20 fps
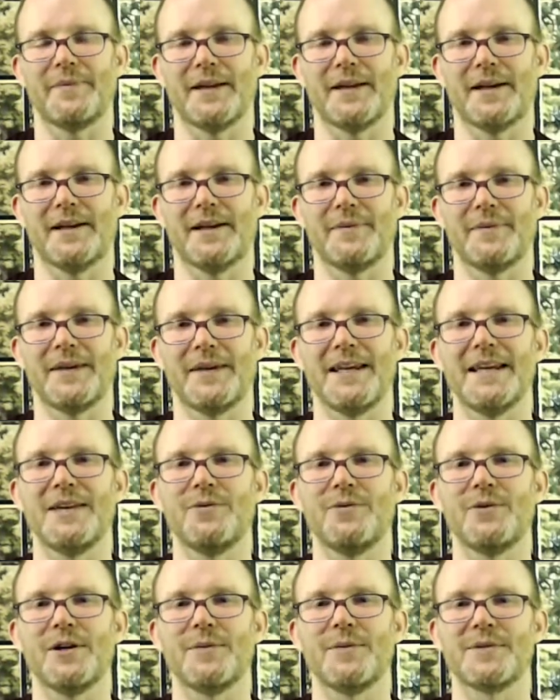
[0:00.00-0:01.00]

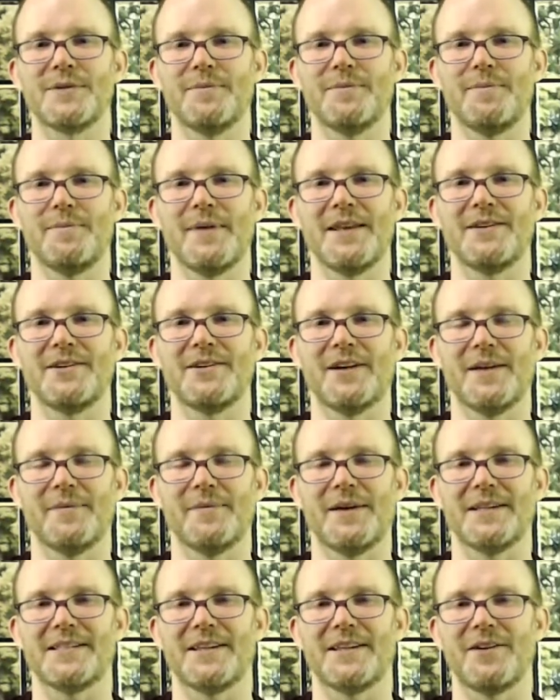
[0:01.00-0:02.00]
Edie Williamson Bender and
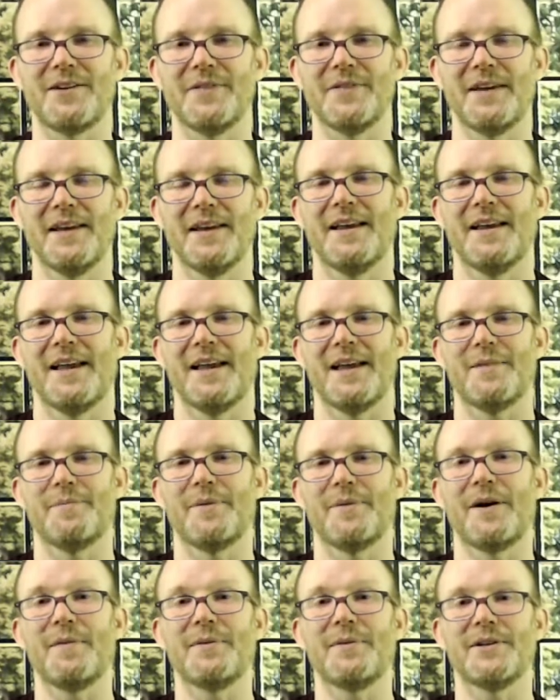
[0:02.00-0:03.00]
myself and
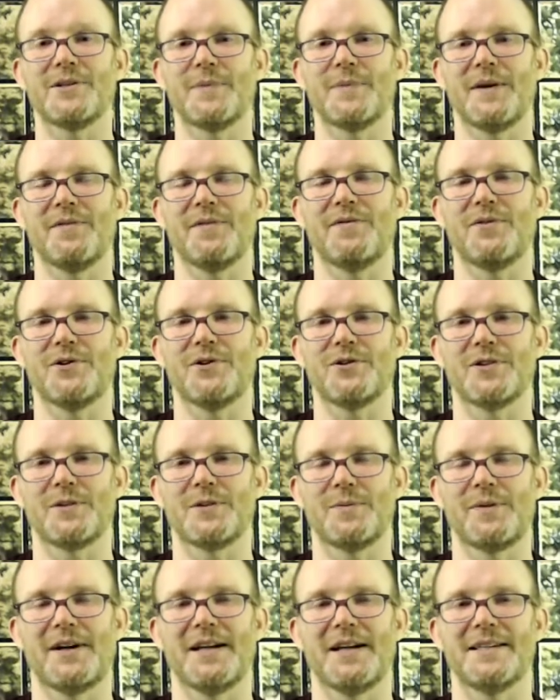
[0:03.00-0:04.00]
published by Fortress
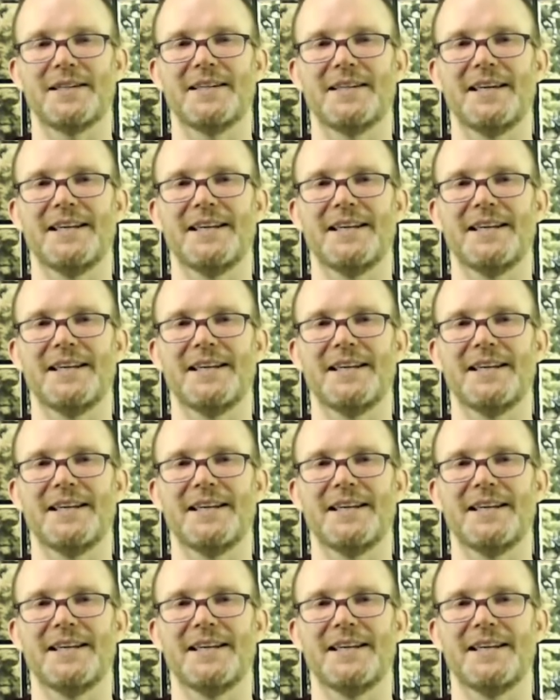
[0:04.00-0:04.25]
Press.